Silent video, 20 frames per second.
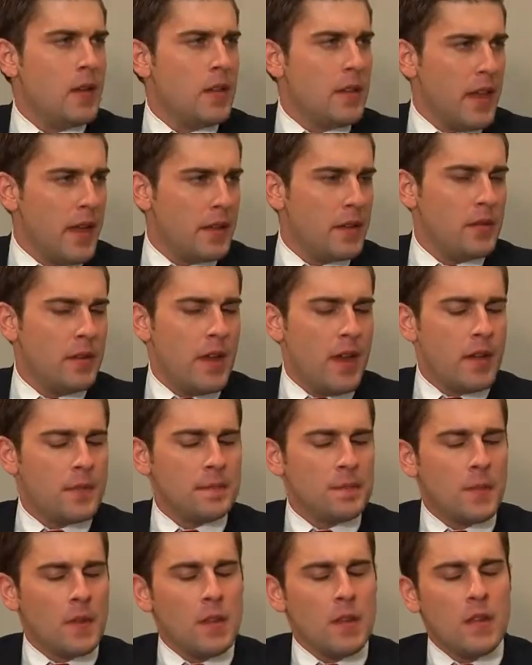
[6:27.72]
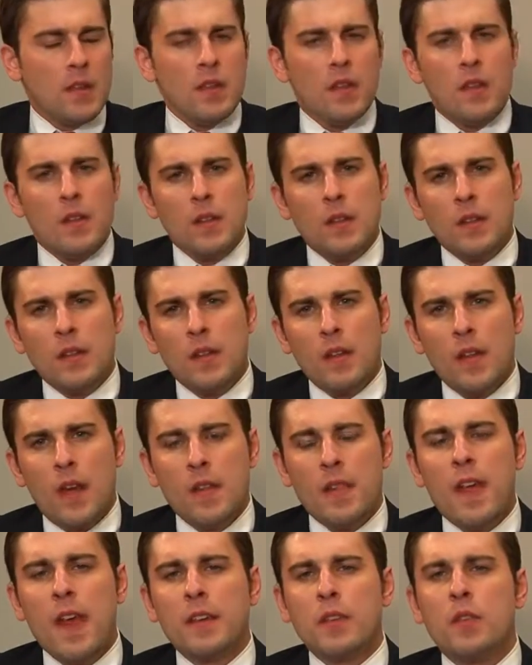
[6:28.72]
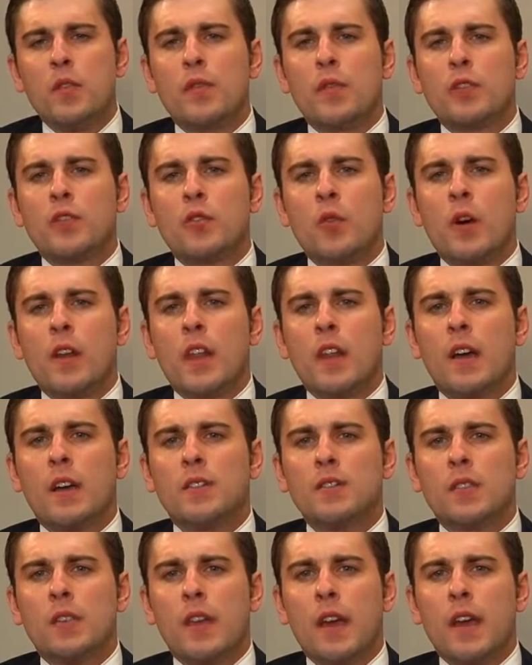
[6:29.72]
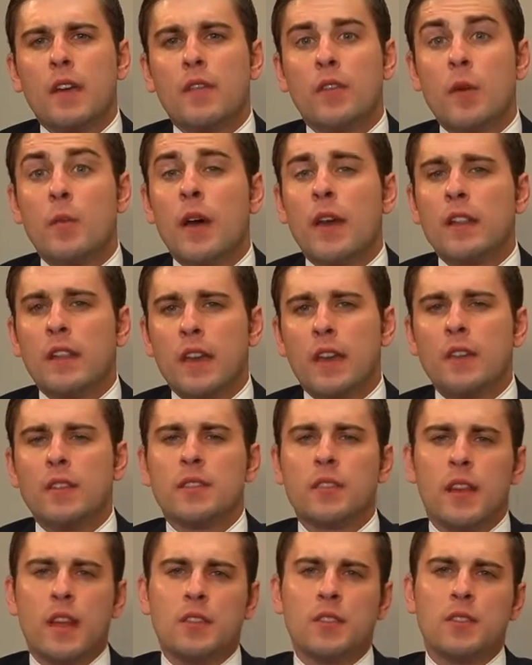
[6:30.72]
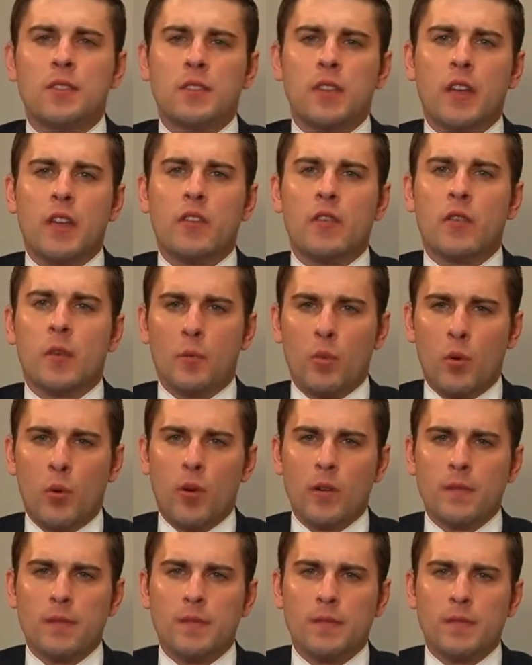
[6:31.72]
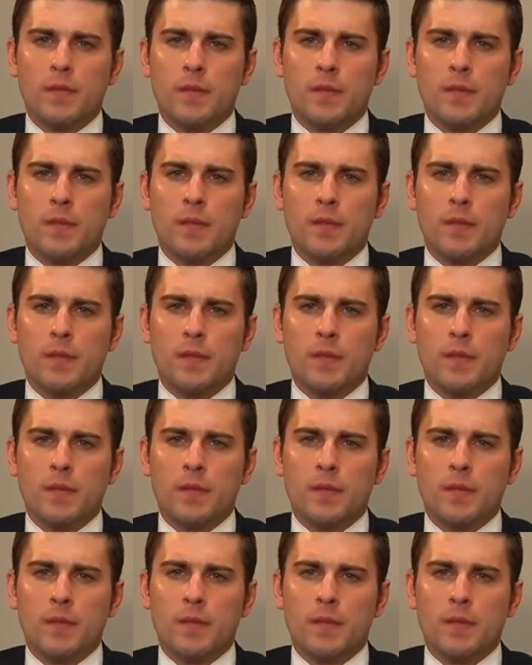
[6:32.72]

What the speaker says: Thank you, Dan. And thank you for joining us today for my latest legislative report.